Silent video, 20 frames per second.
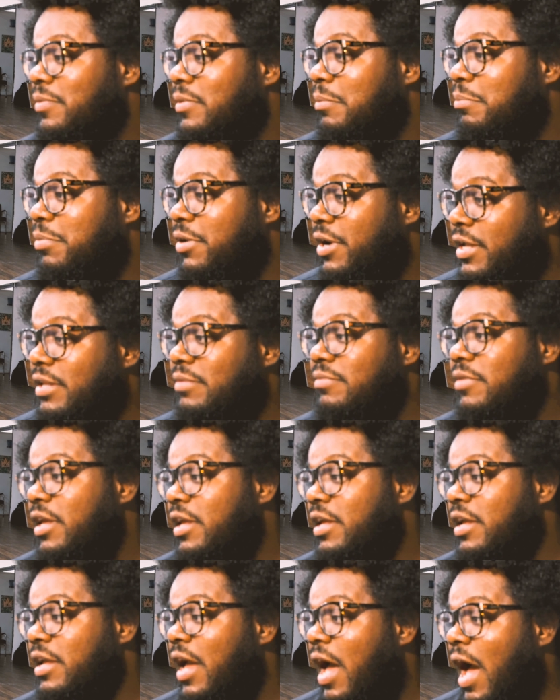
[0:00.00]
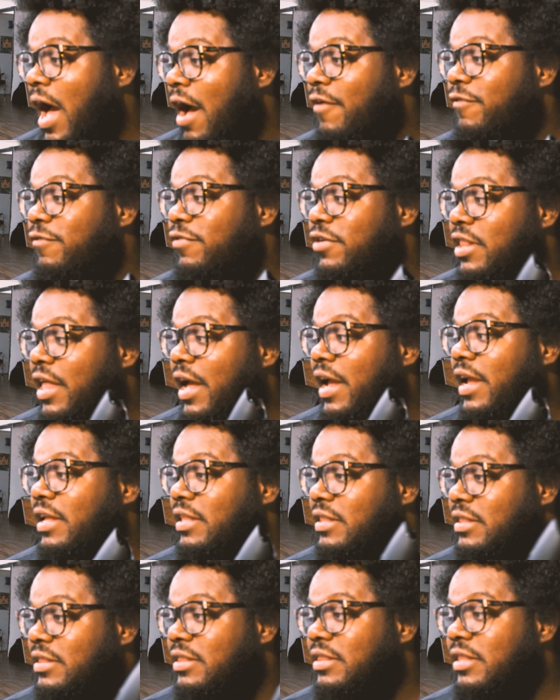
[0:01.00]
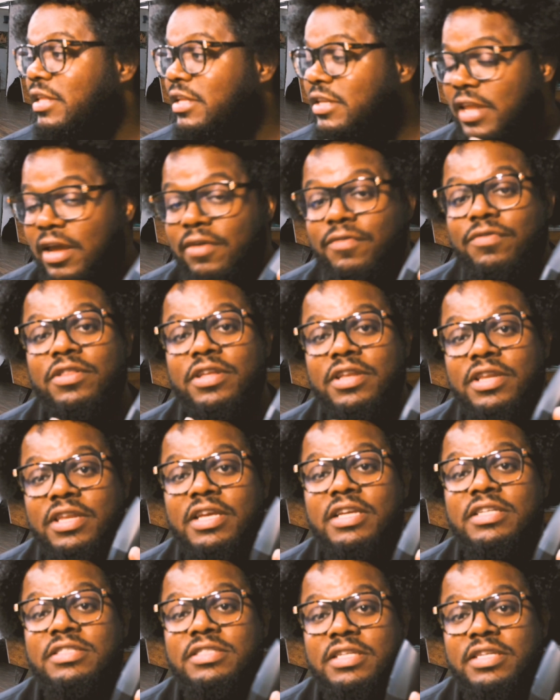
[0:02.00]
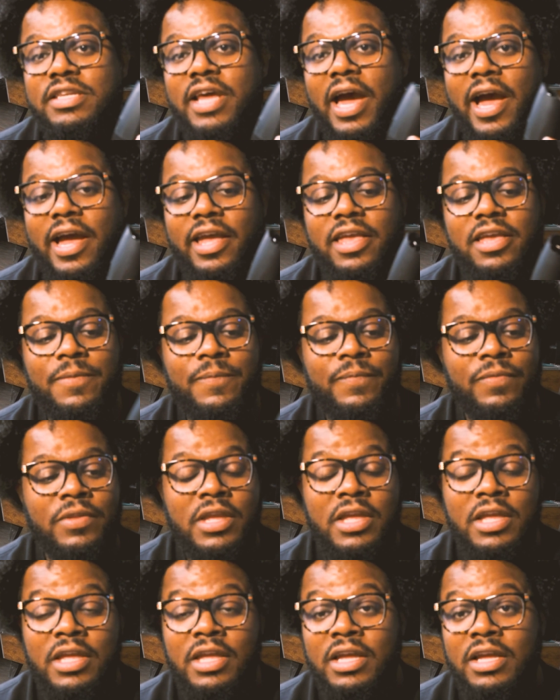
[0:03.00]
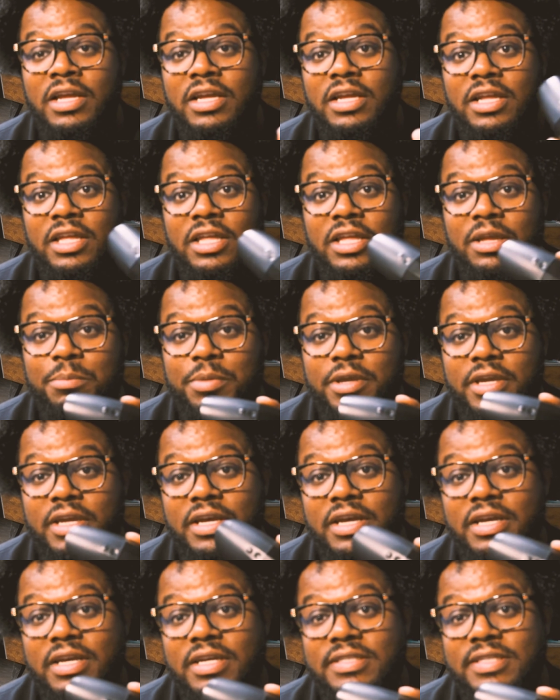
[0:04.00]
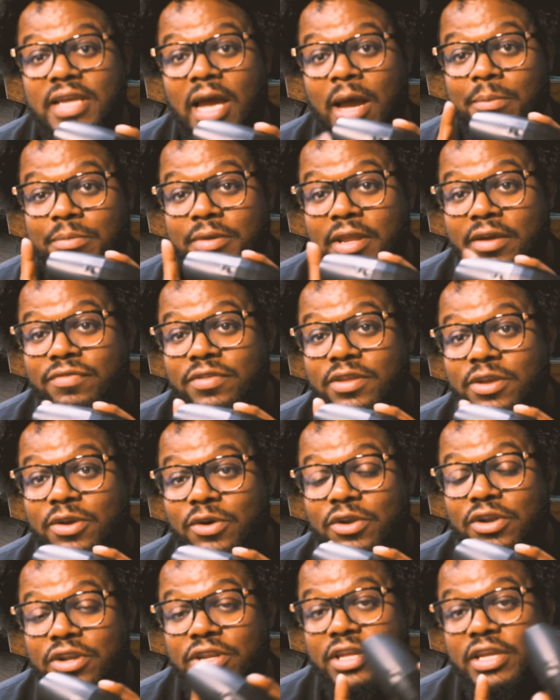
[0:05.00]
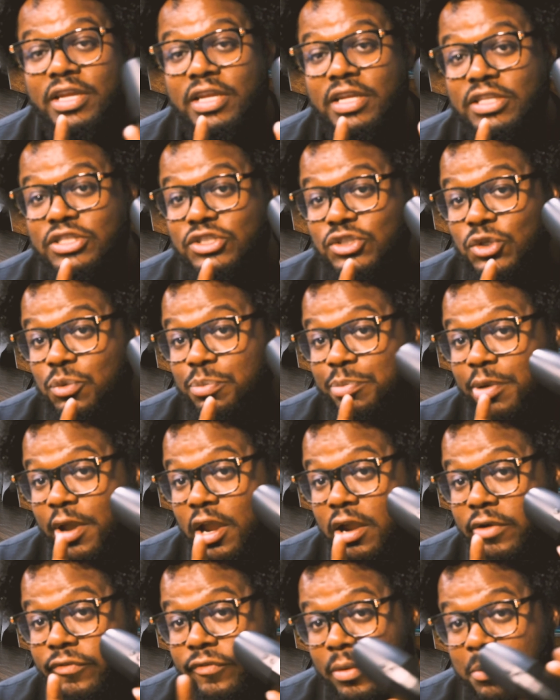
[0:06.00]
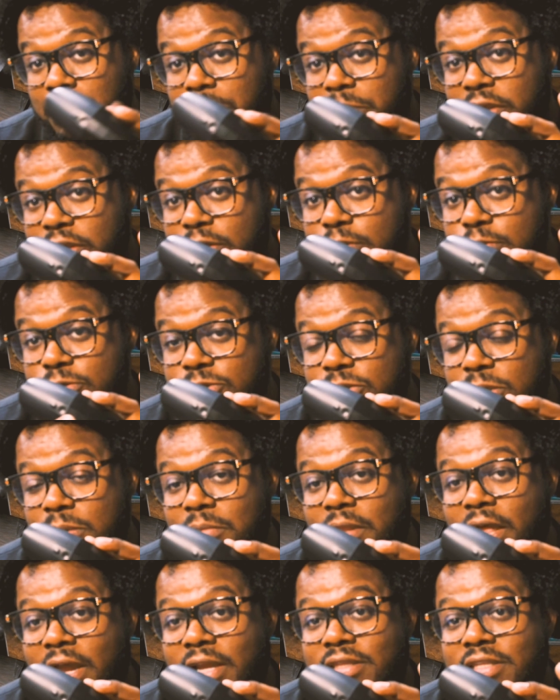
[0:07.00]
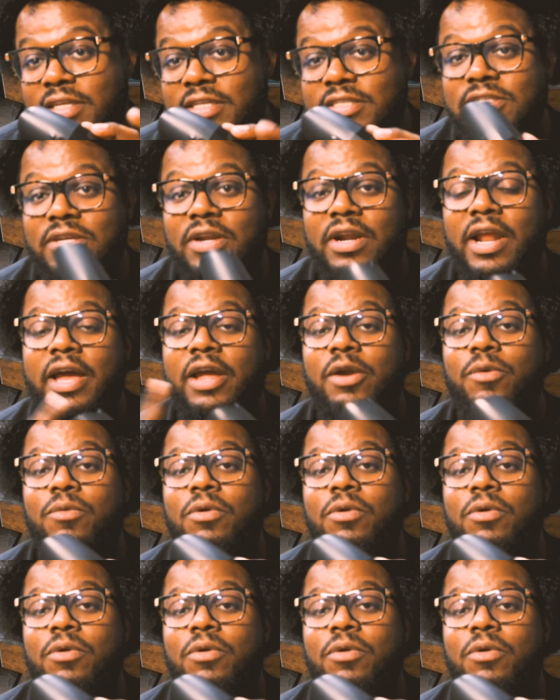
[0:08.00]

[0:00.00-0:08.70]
But yeah, I feel like it definitely needs the dock, because I'm definitely gonna need 2 pair if I'm gonna be using them like this so that I can